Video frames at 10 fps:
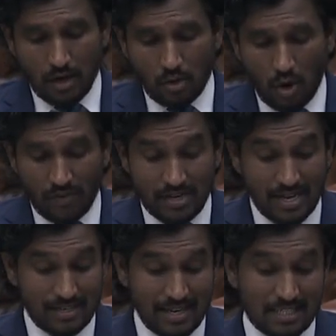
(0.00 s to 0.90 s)

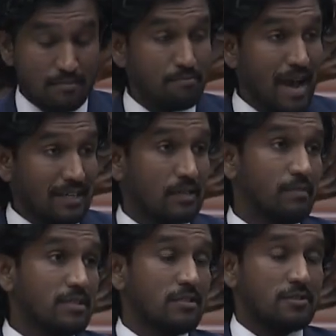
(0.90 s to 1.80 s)
COVID-19 has impacted
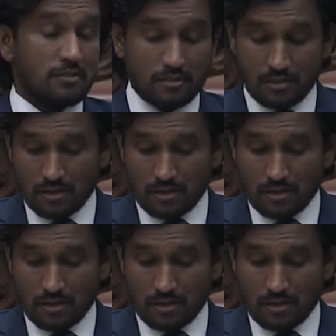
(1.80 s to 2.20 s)
businesses,